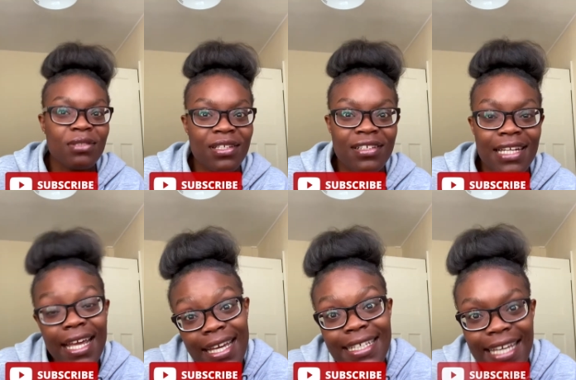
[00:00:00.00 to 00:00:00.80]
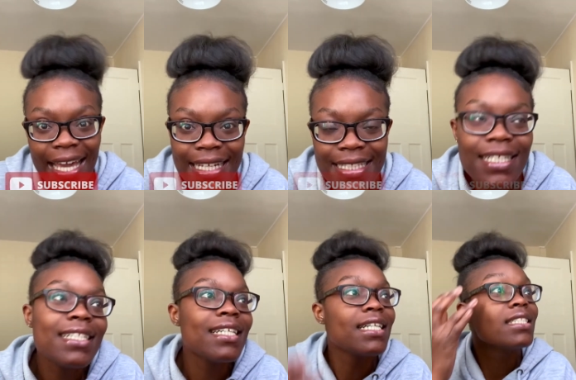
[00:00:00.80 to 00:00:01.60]
channel again.
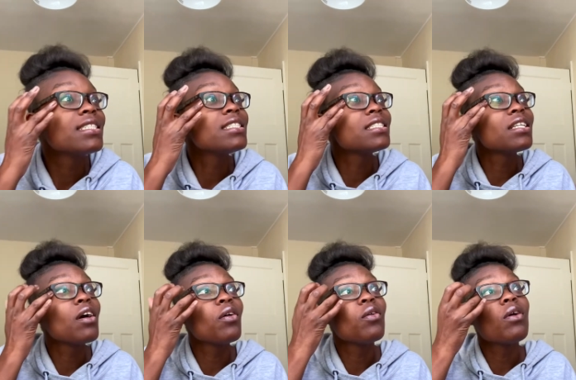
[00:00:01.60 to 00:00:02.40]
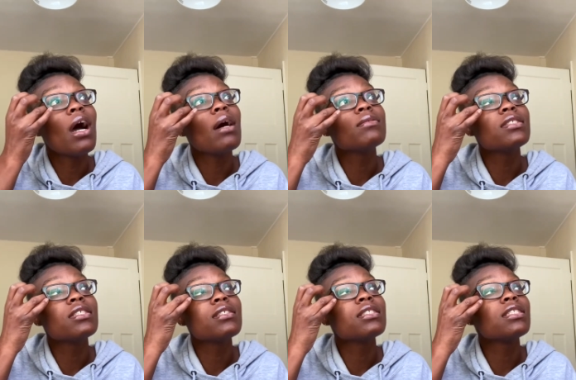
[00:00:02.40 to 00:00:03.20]
So I'm
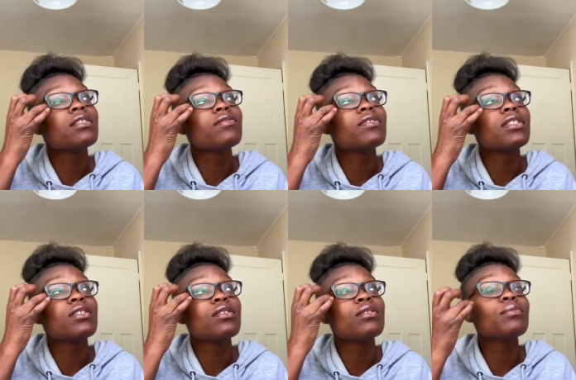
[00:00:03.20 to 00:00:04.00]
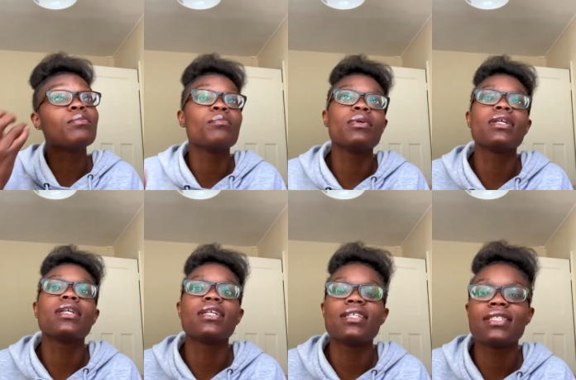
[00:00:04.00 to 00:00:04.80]
doing a sit-down video
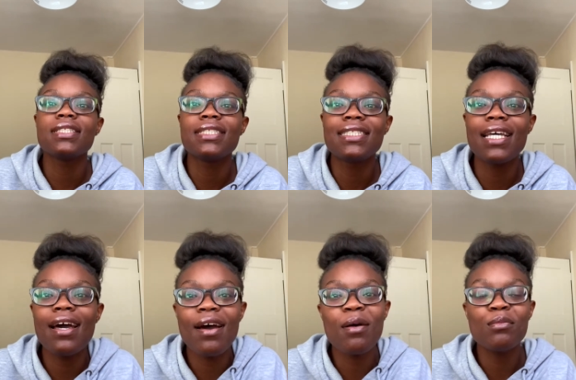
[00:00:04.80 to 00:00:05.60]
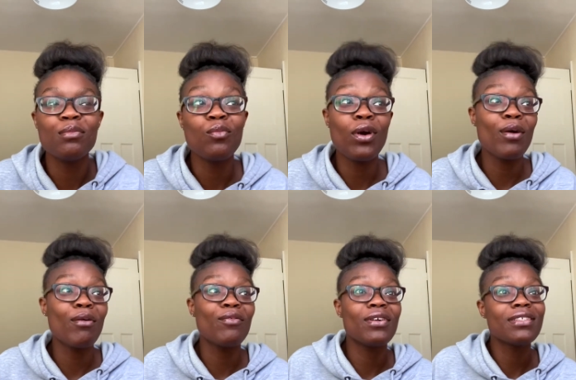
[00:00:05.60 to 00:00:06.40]
because well,
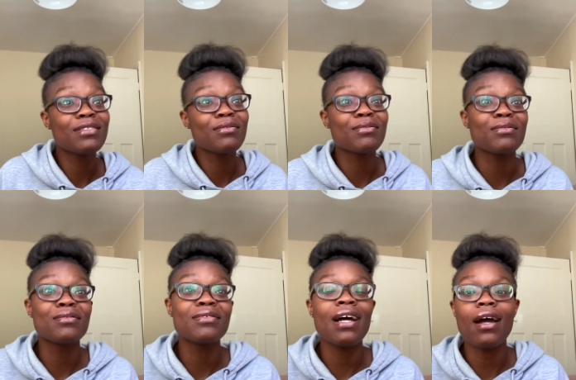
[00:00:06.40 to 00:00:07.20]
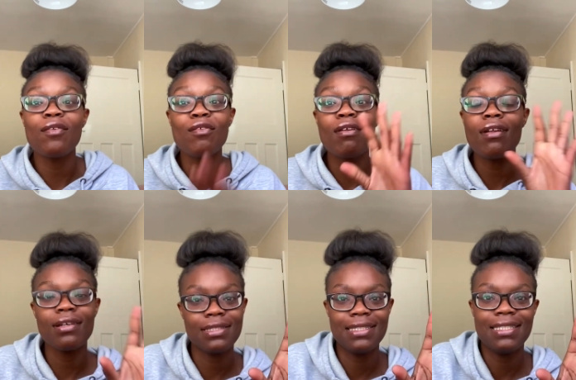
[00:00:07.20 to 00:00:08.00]
first of all, I have a lot
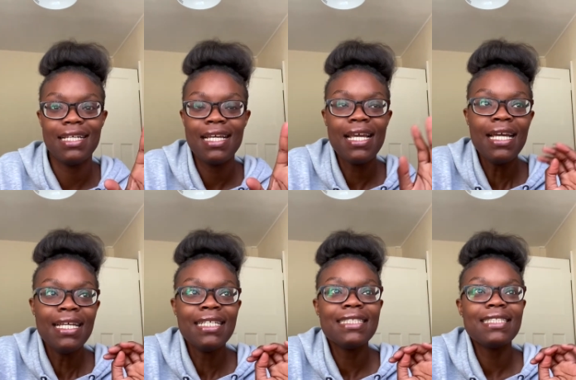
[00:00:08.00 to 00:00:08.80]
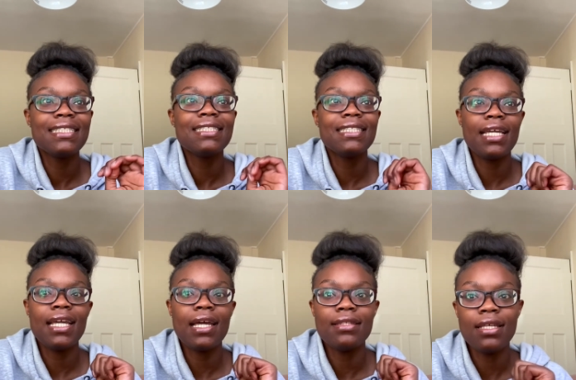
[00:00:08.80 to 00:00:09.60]
to say,
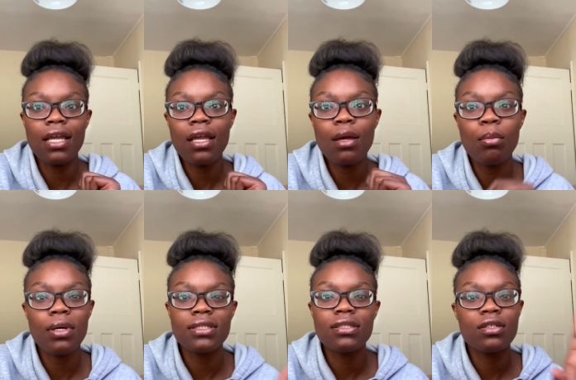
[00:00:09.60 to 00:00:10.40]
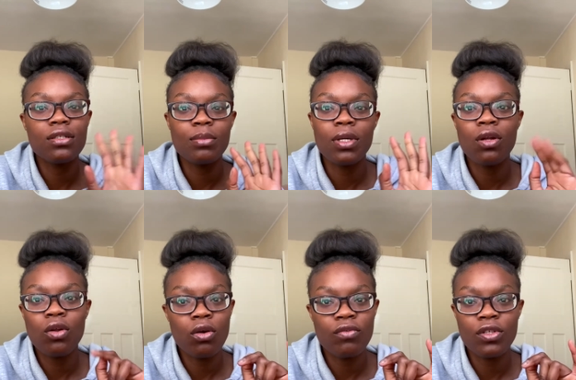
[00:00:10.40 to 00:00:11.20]
I think, but it's not gonna be a
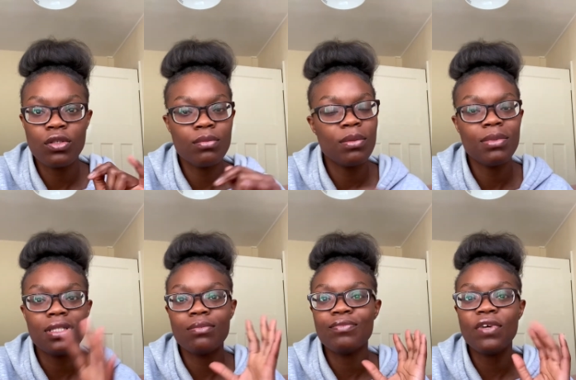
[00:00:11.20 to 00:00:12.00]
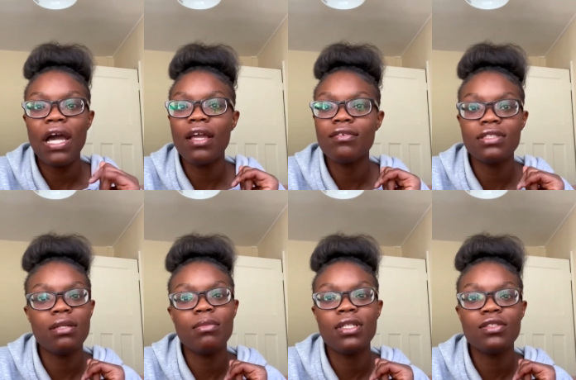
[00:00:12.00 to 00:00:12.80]
long video, maybe a 5-10
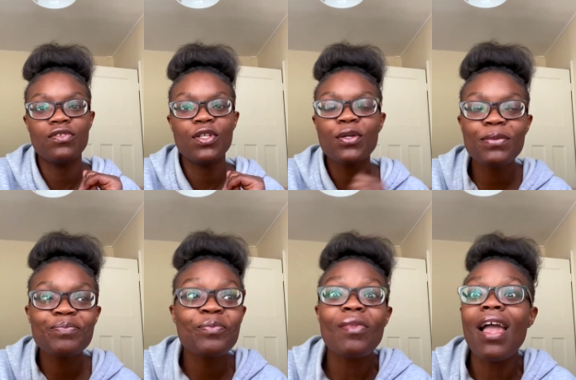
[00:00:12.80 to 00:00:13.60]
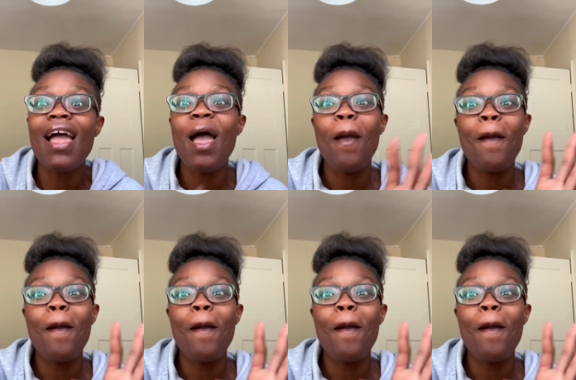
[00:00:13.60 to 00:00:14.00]
minute video. It ended up